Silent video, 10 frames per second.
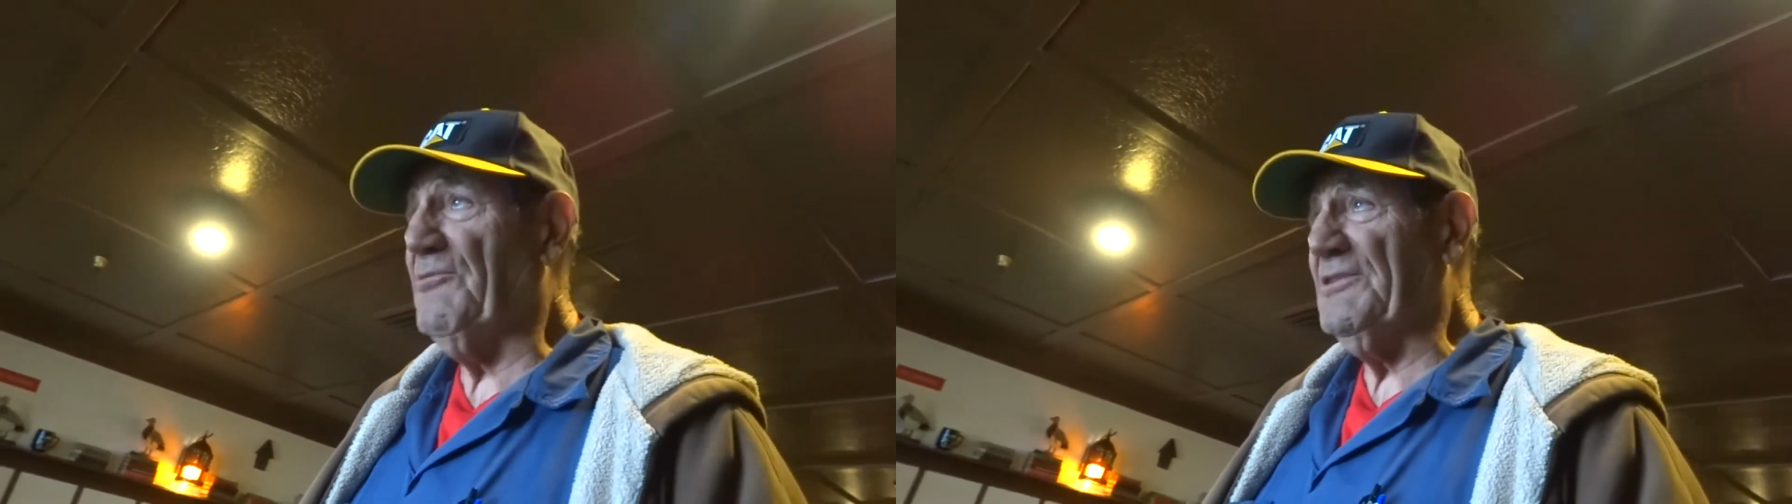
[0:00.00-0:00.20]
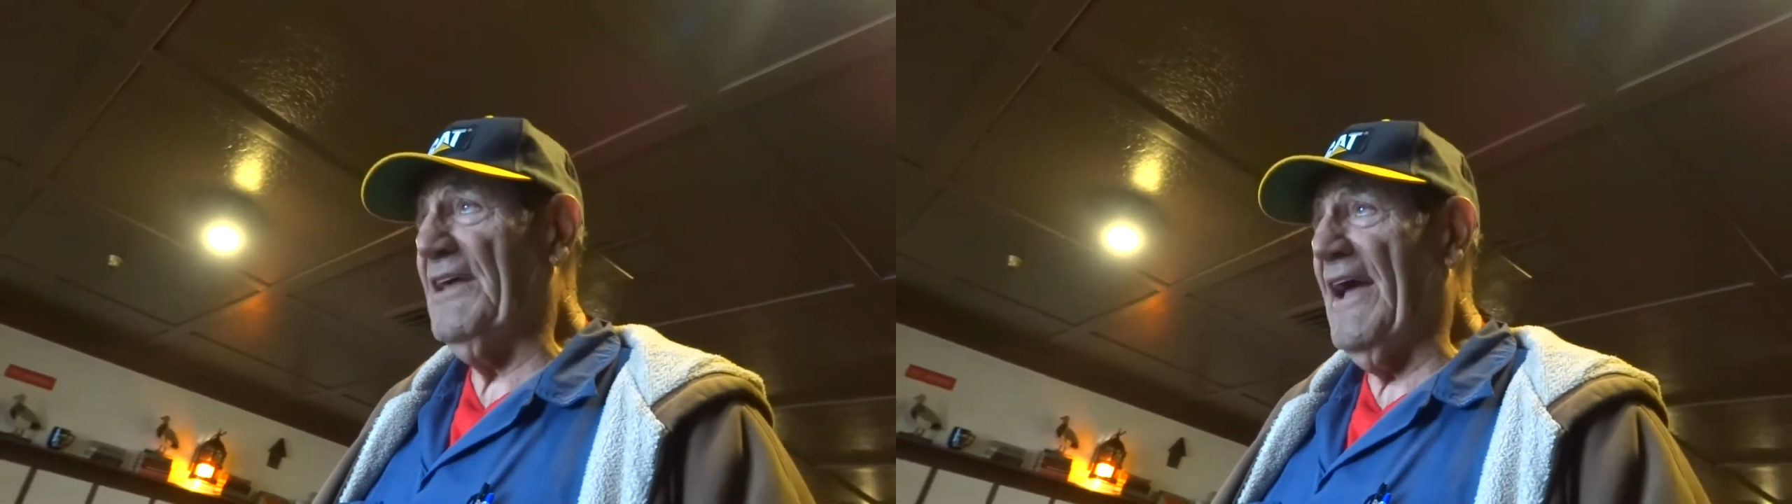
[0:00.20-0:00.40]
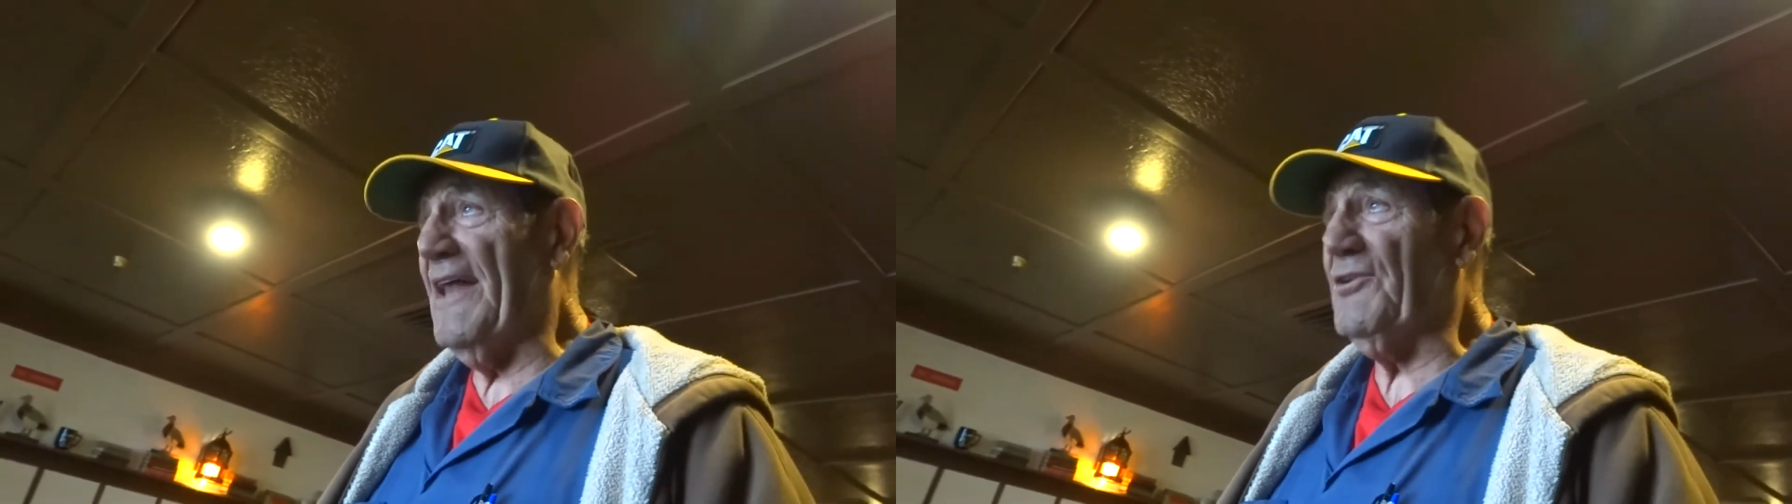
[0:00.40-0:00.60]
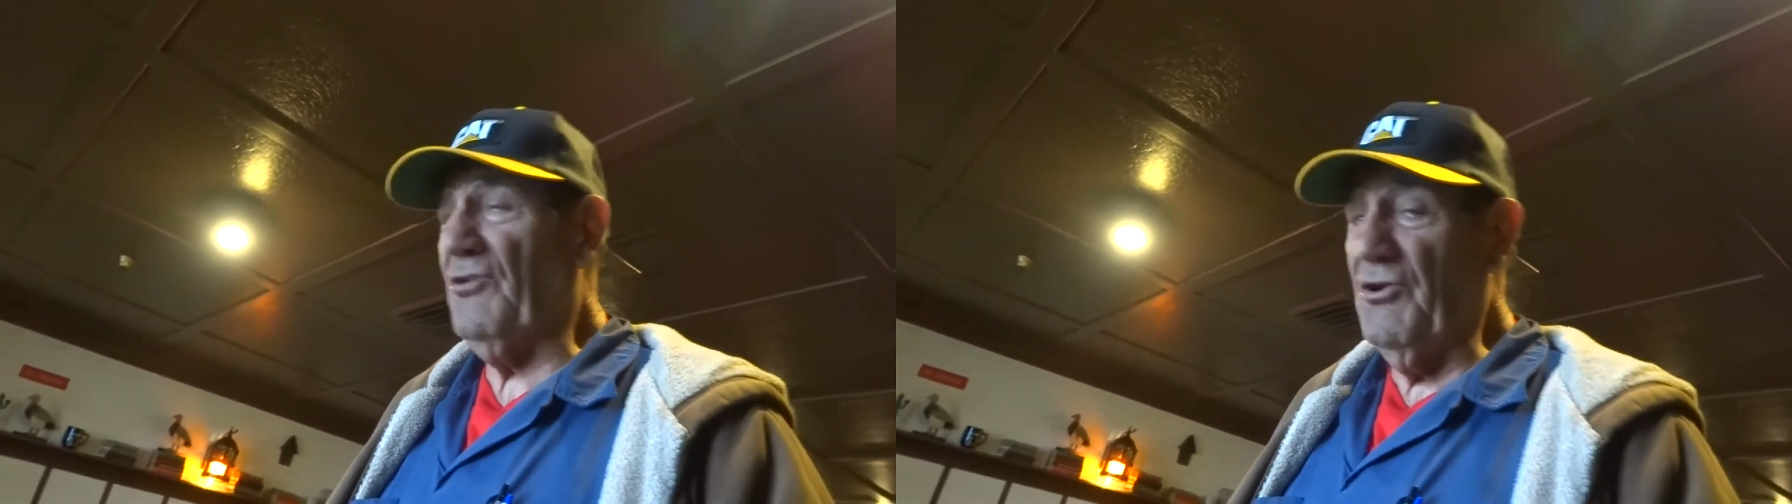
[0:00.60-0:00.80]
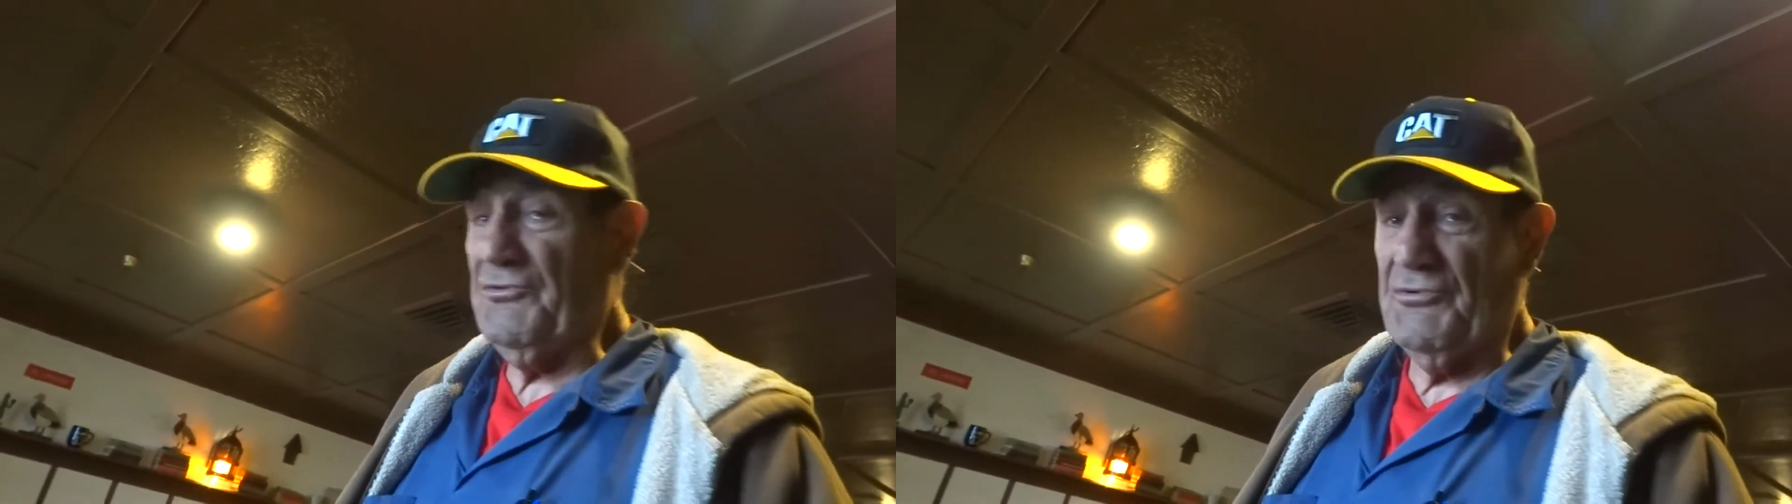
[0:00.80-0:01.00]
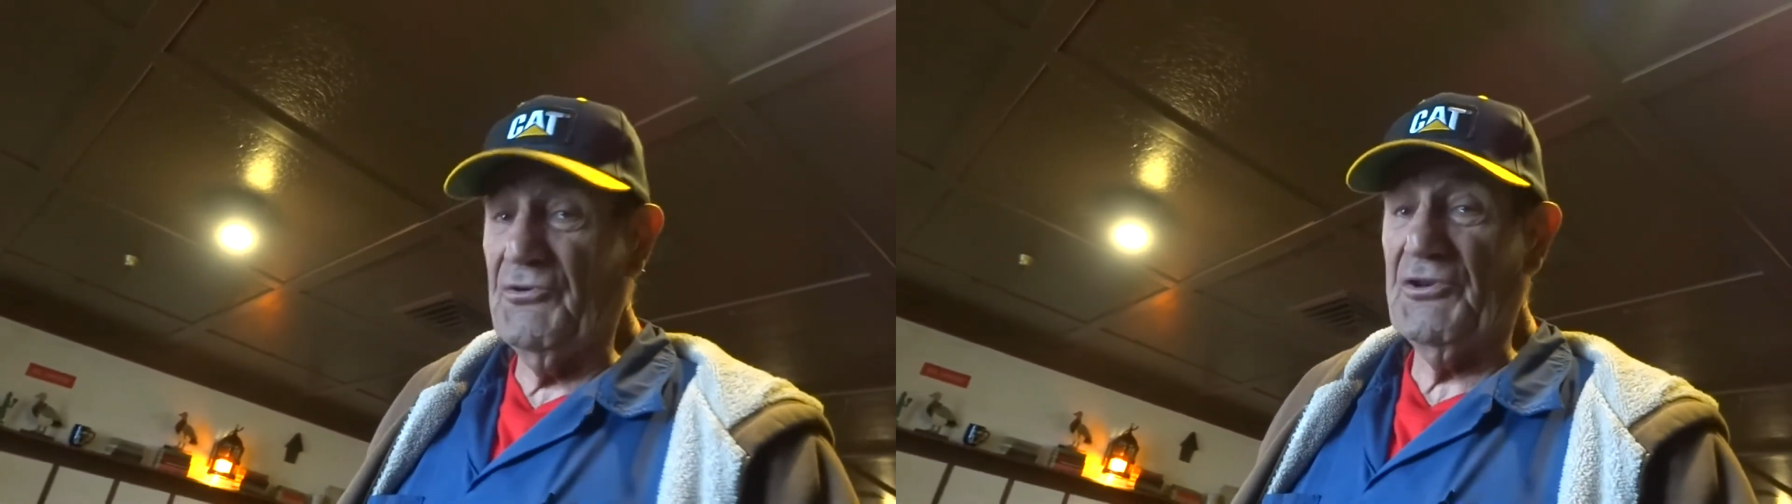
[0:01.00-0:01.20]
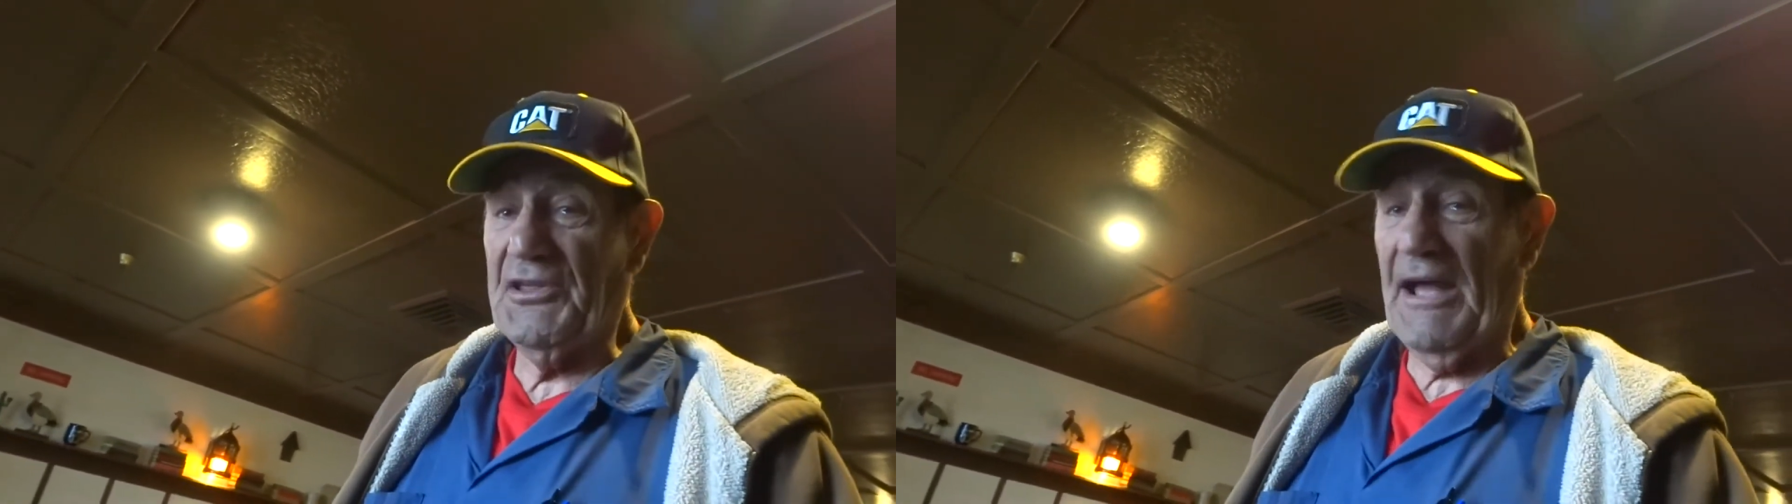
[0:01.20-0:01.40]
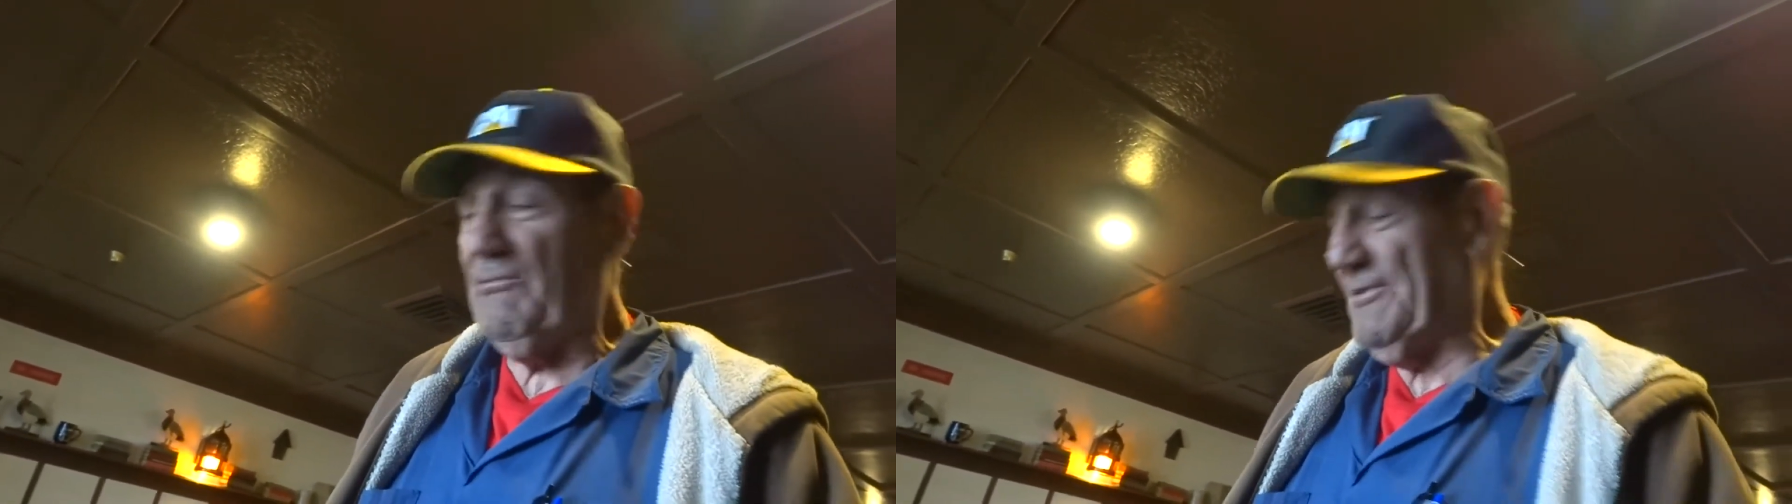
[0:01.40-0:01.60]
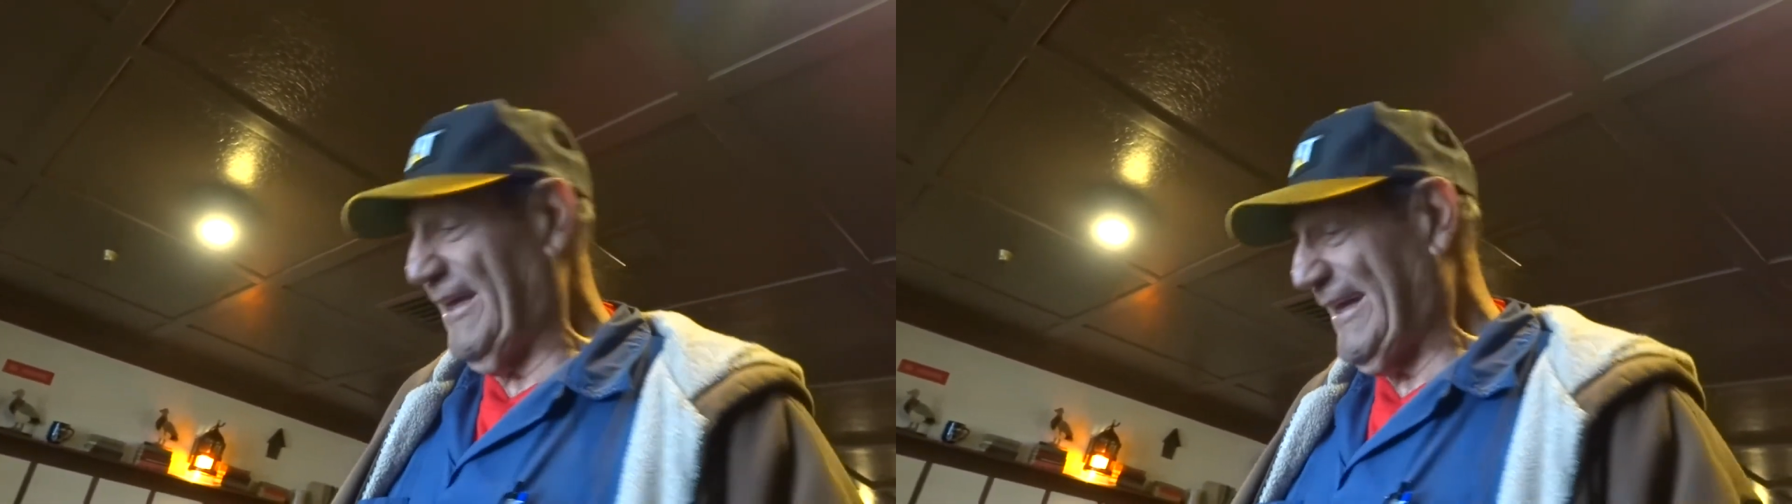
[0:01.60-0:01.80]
what they had to go through to get what they